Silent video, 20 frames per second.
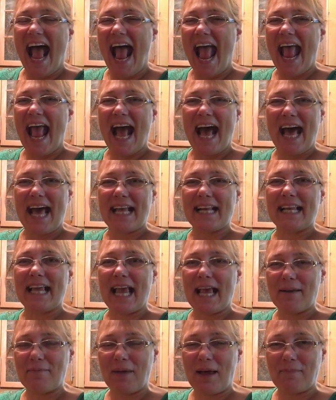and
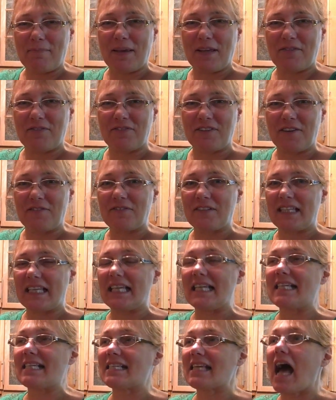in my
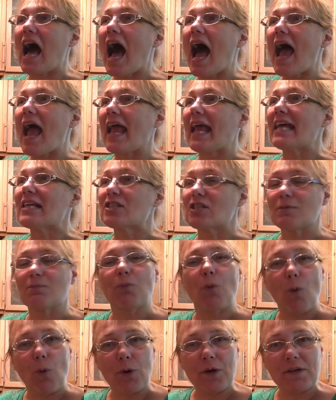mid-50s, it's
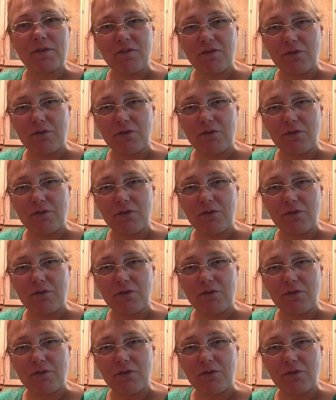important